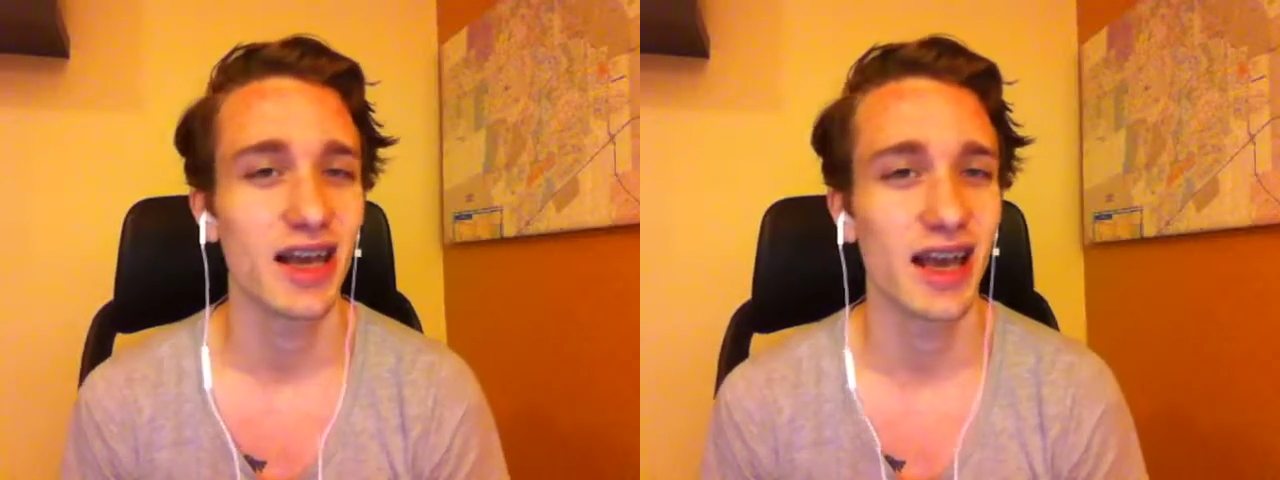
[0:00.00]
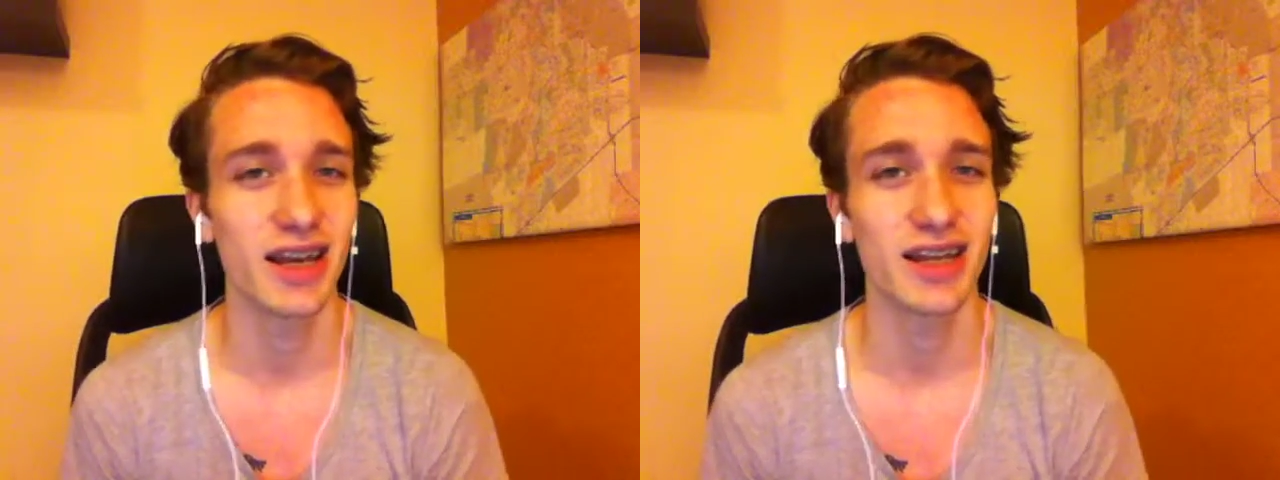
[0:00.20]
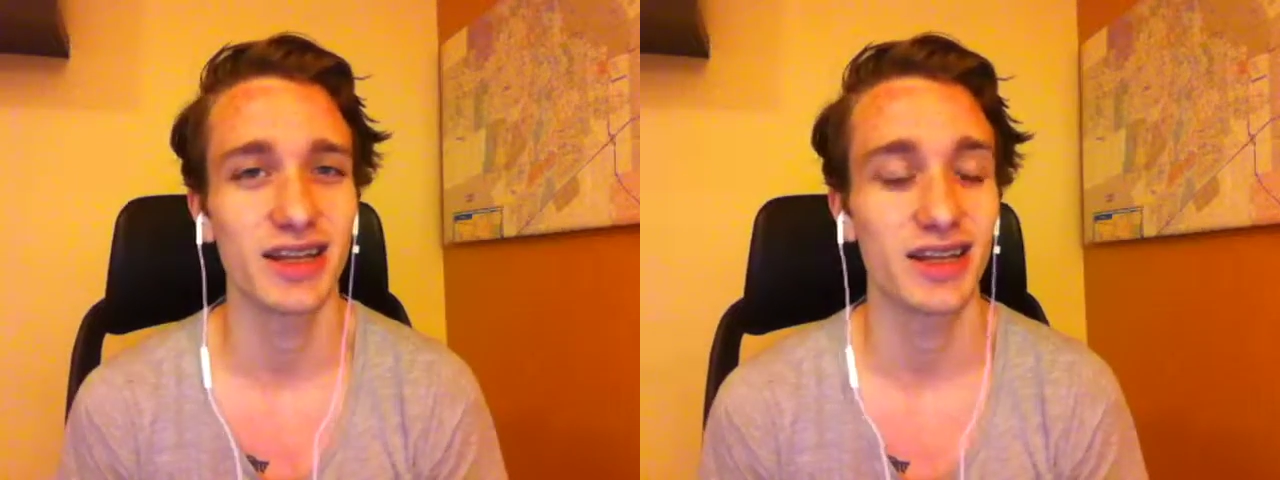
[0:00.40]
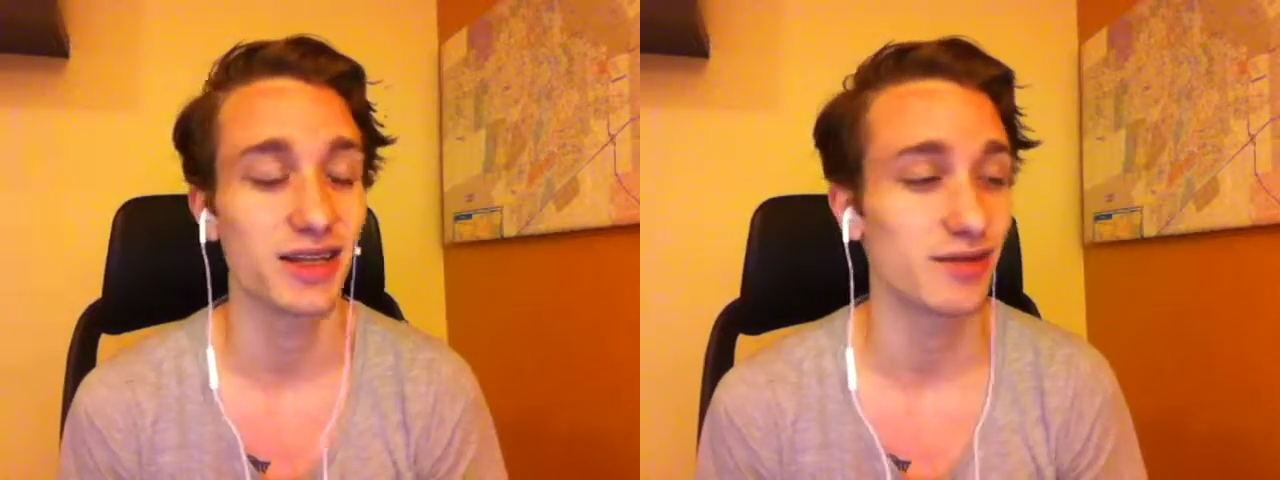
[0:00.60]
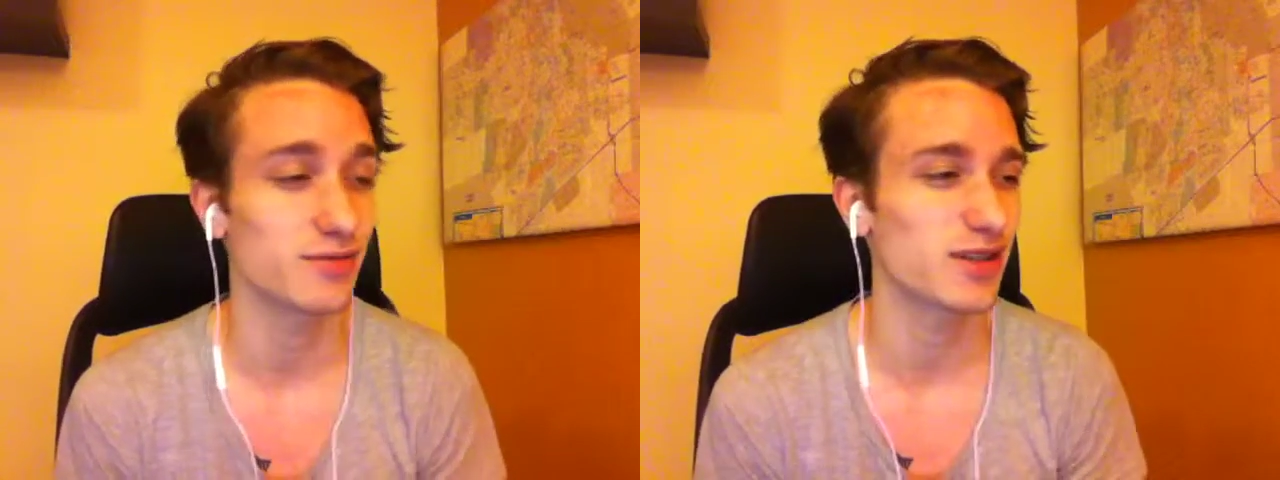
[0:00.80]
And
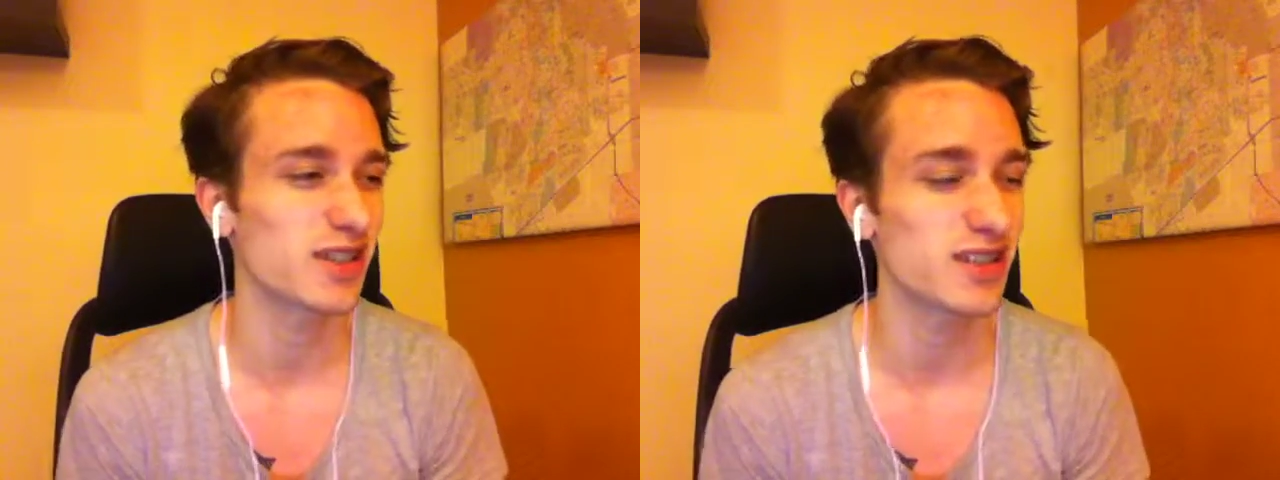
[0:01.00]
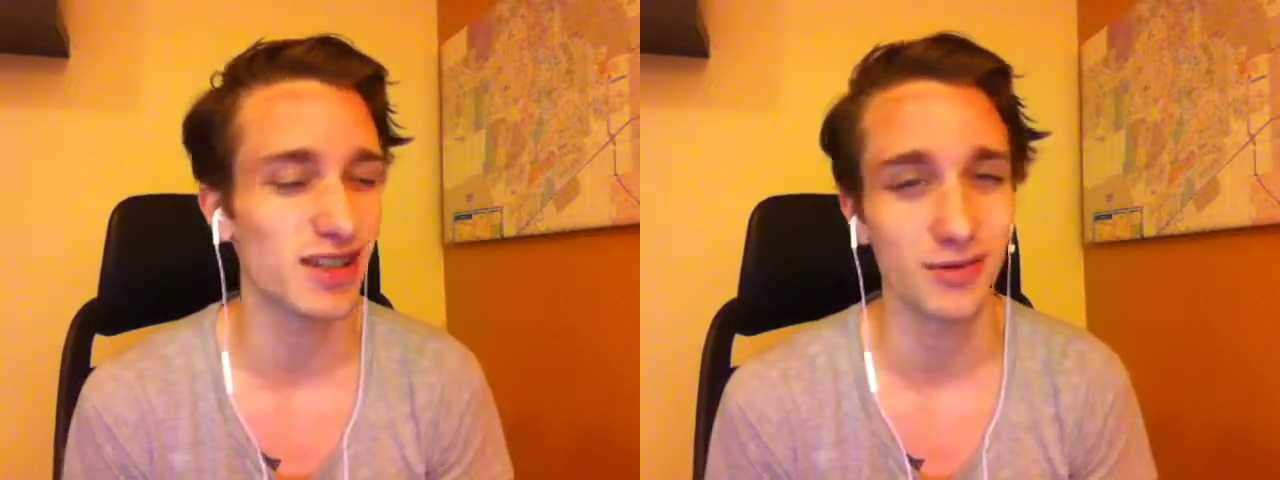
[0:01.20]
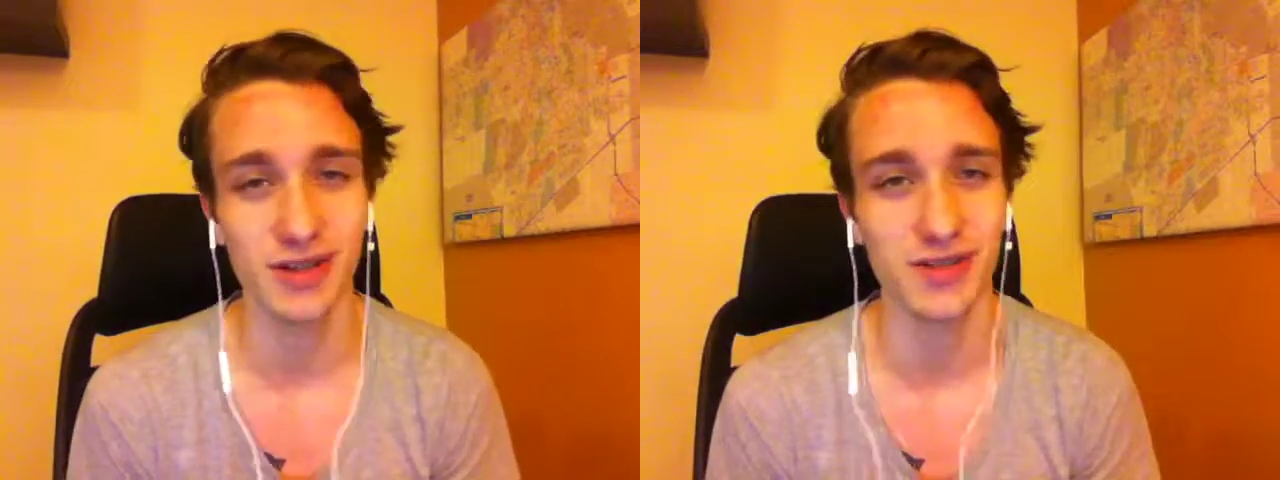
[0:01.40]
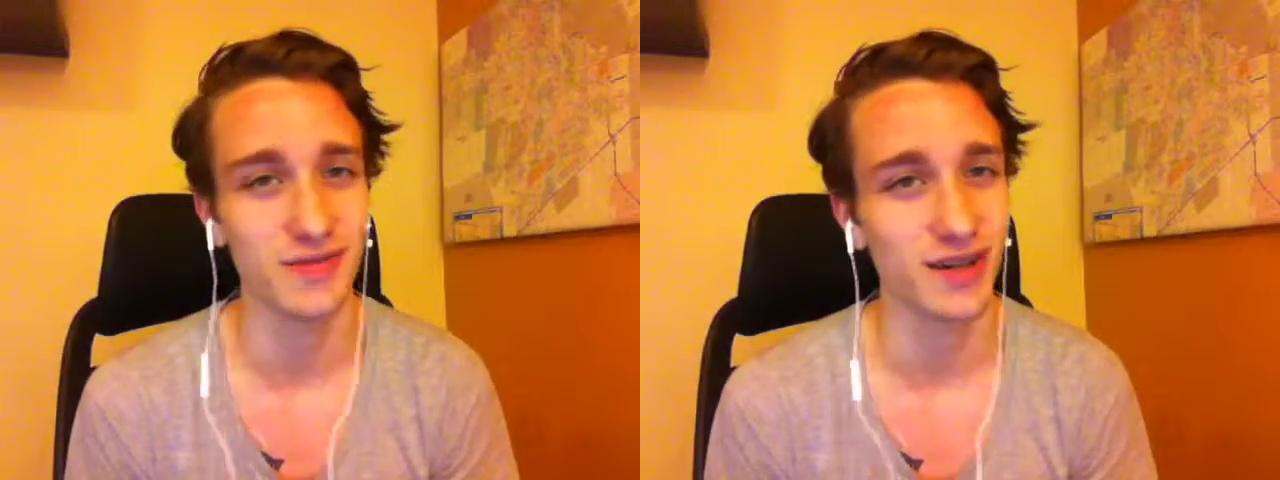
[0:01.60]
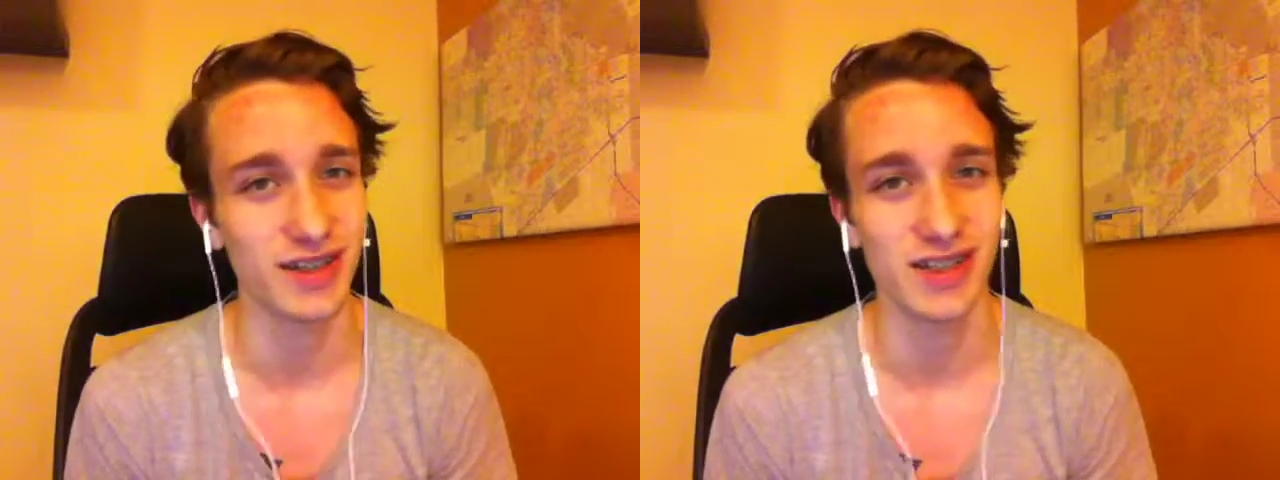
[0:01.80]
it
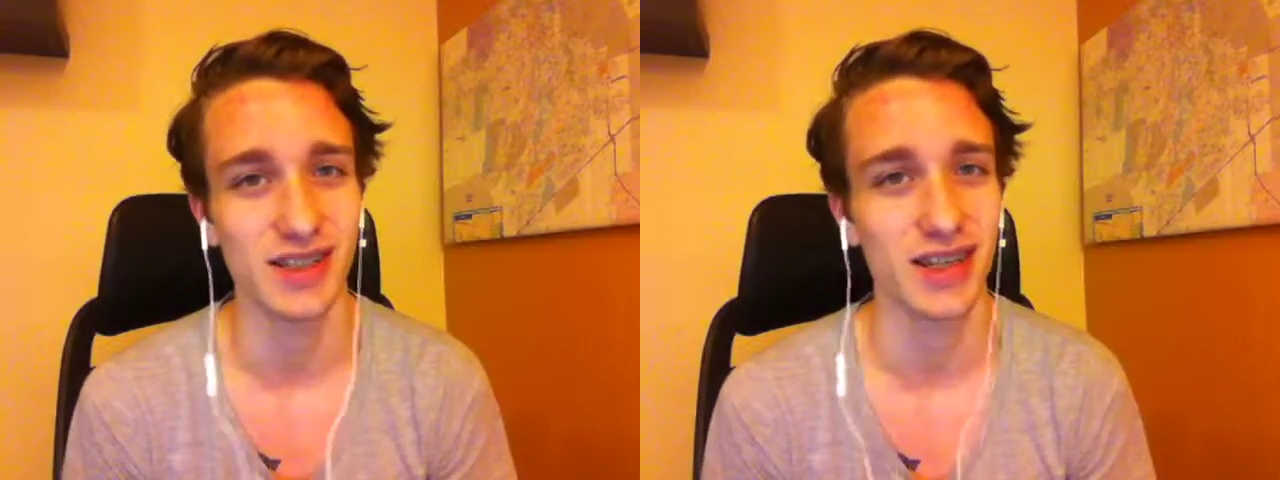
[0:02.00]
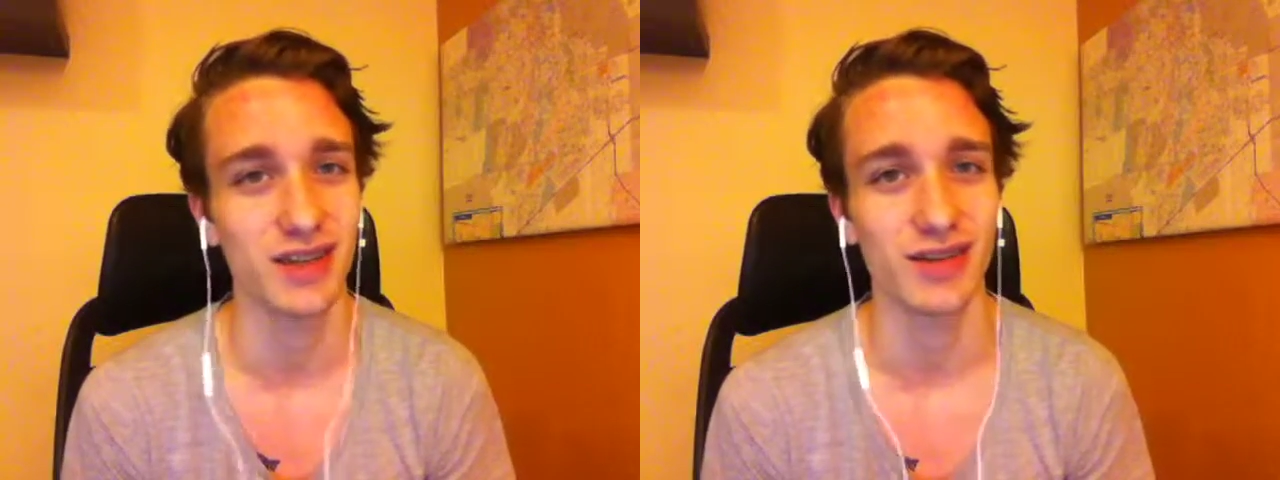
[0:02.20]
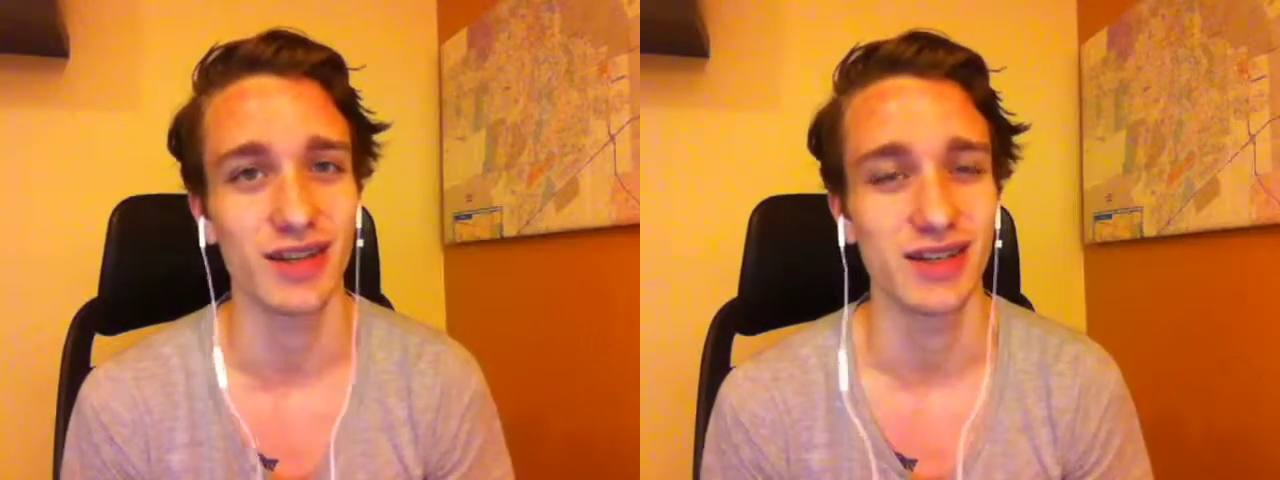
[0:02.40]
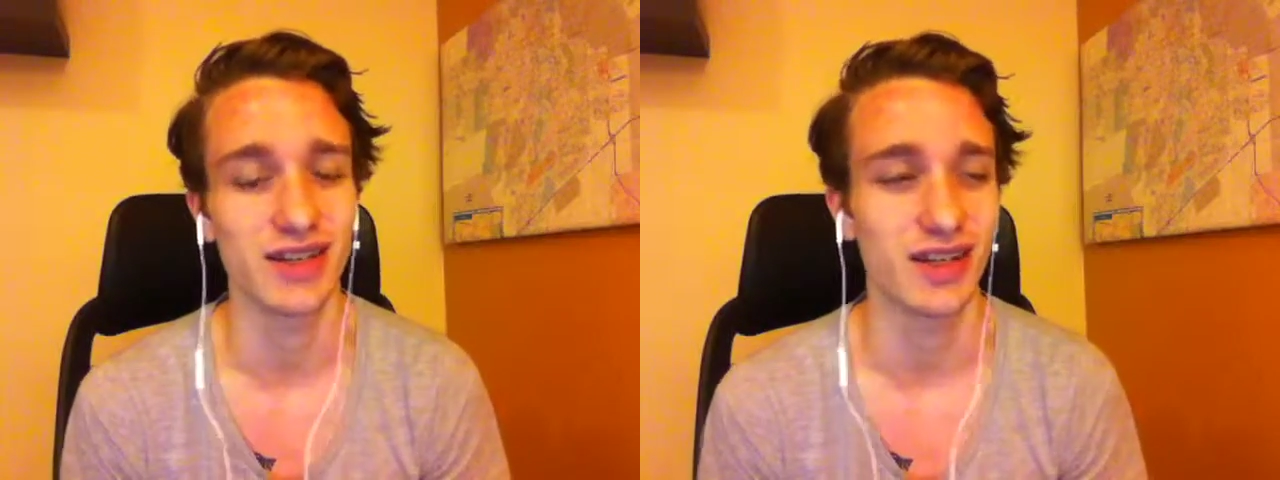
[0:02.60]
wasn't fun, to say the least.